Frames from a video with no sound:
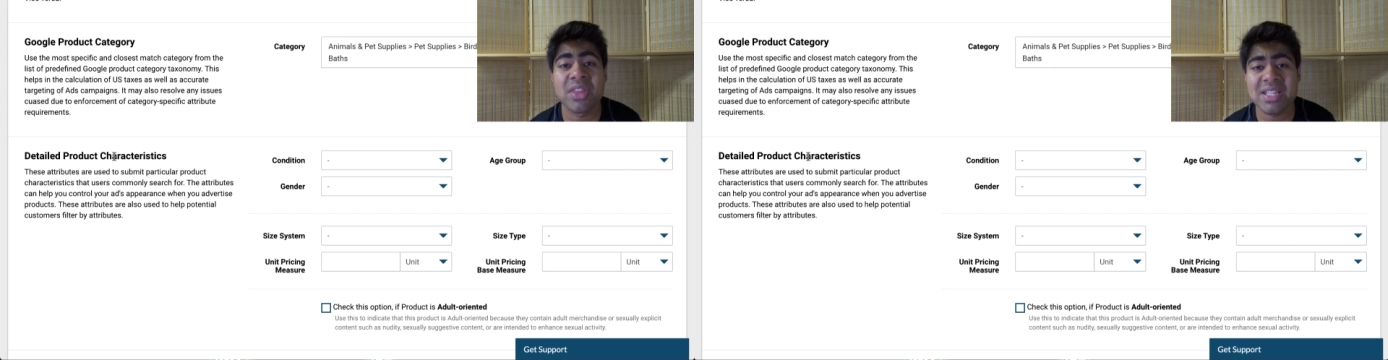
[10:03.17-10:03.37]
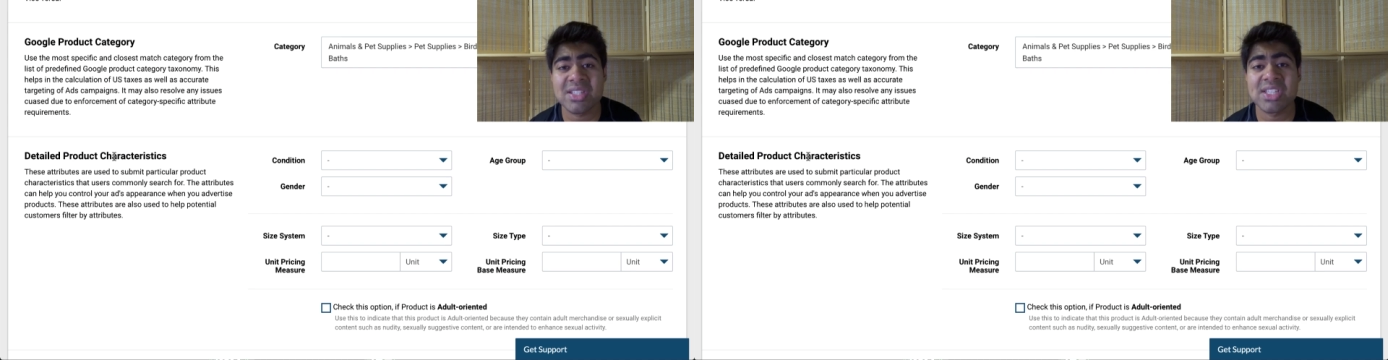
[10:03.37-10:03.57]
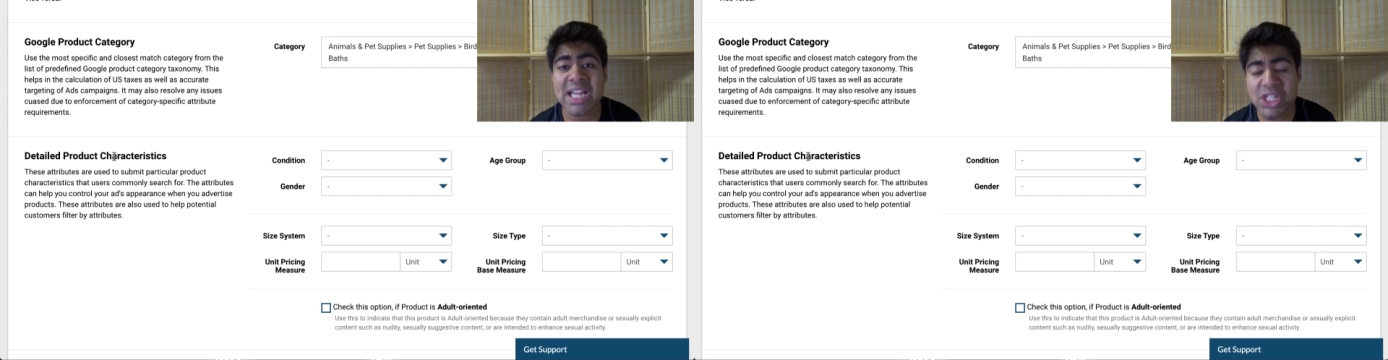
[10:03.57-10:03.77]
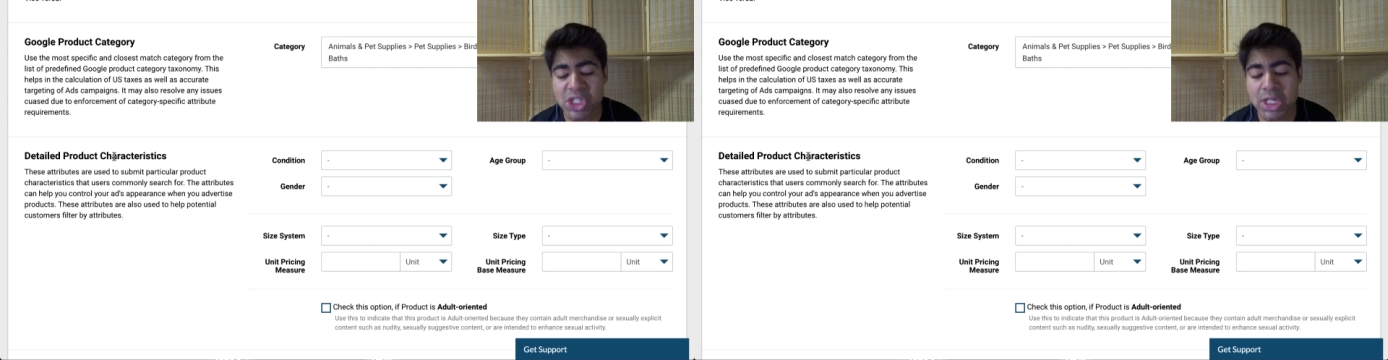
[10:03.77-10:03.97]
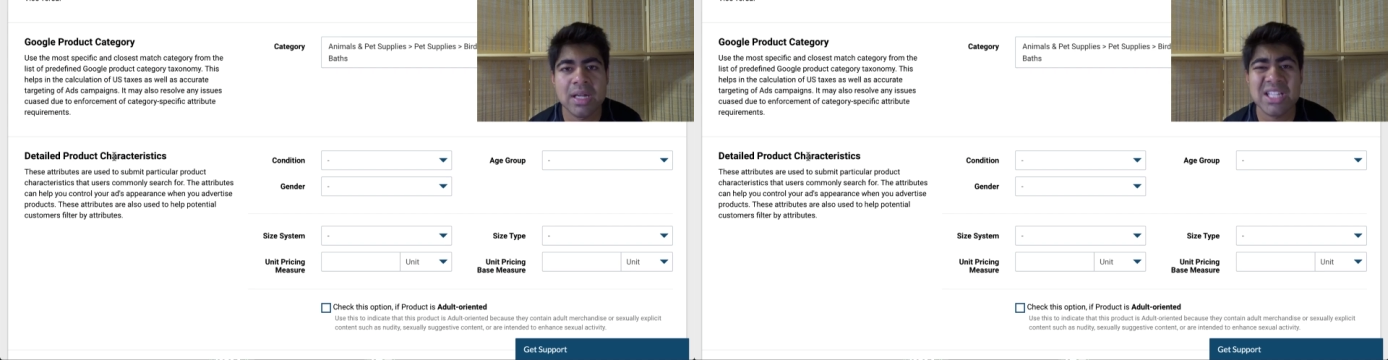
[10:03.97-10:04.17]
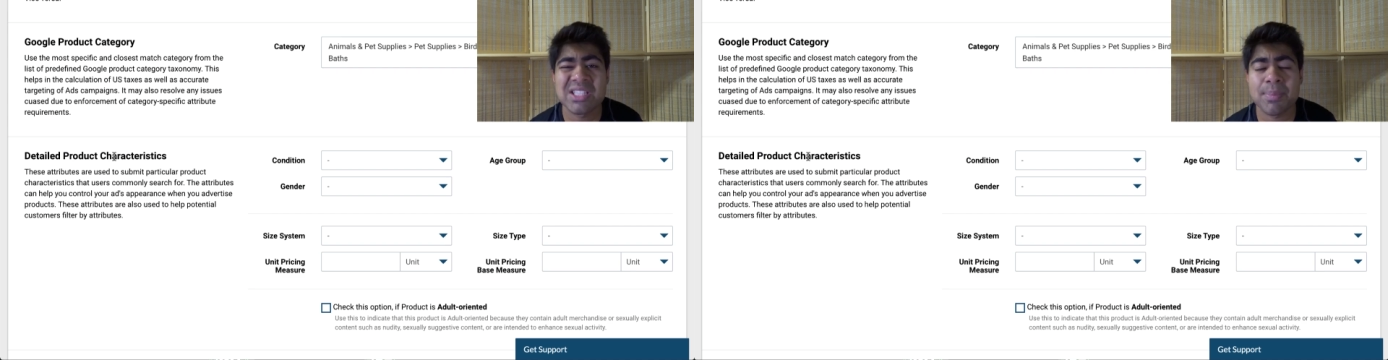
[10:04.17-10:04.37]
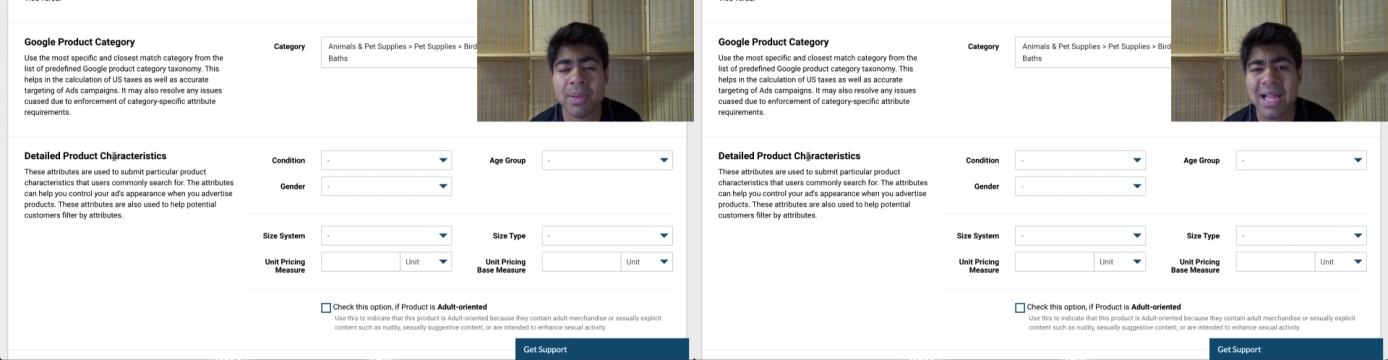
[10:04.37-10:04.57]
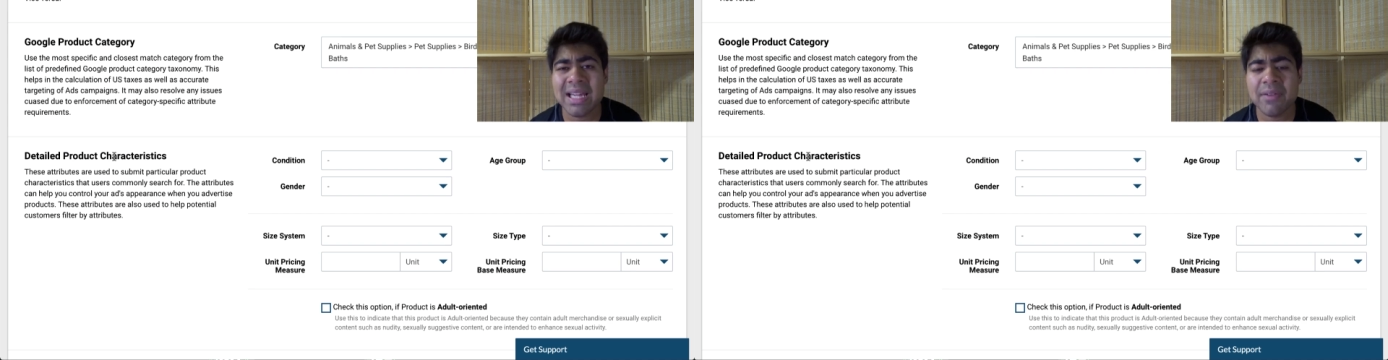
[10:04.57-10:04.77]
this section is
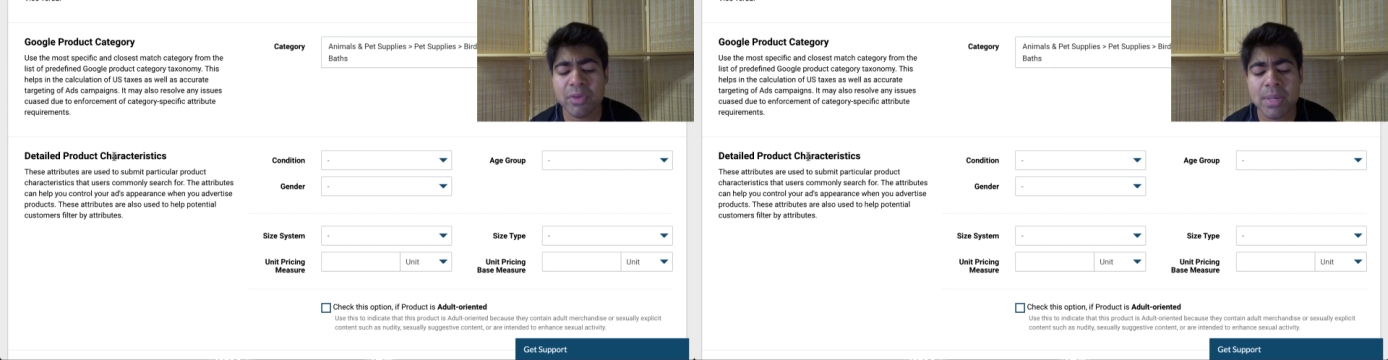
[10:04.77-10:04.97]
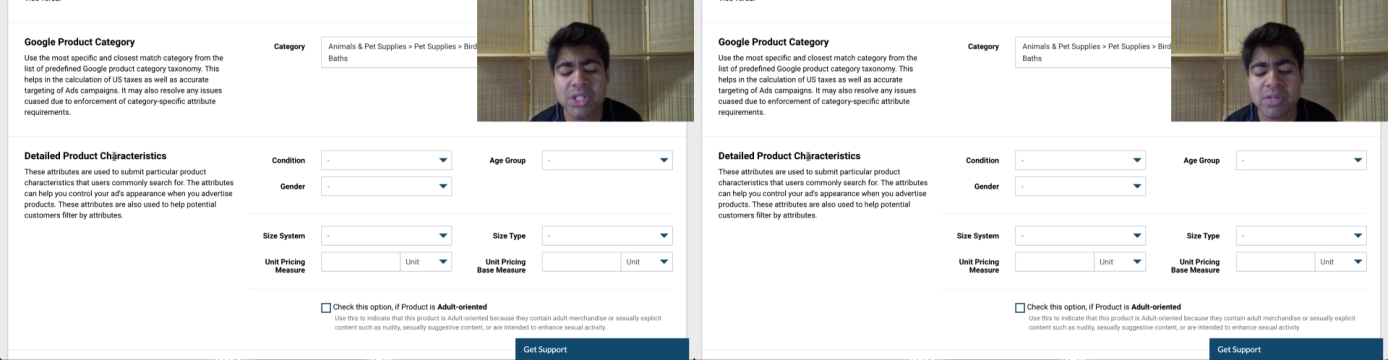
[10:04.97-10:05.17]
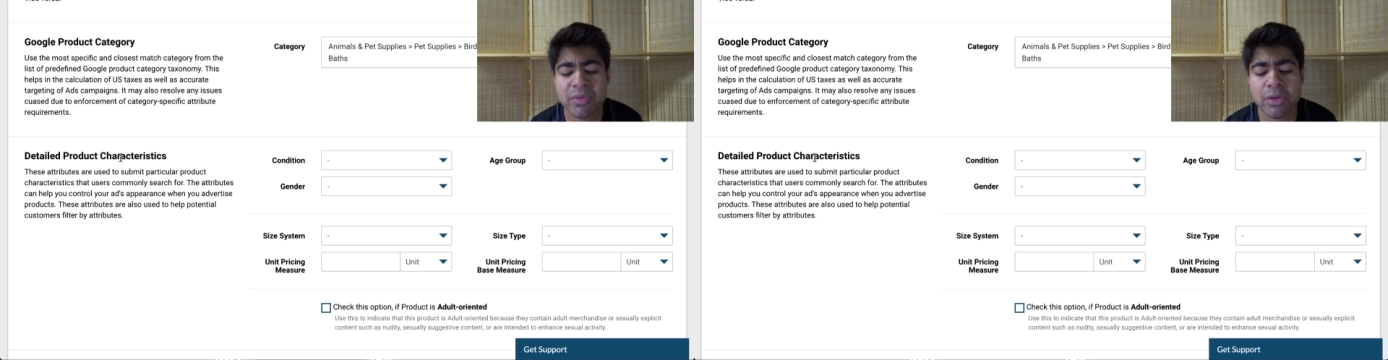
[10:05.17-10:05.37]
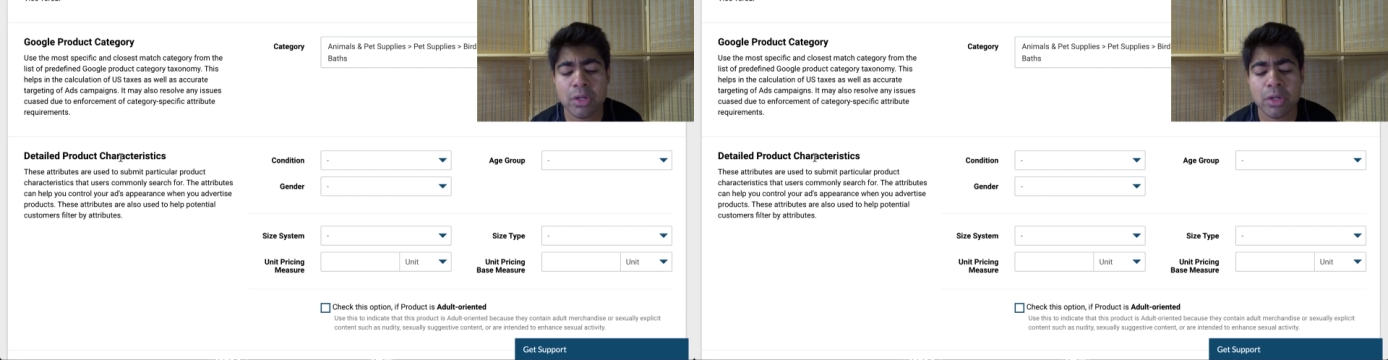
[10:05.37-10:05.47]
supplying information for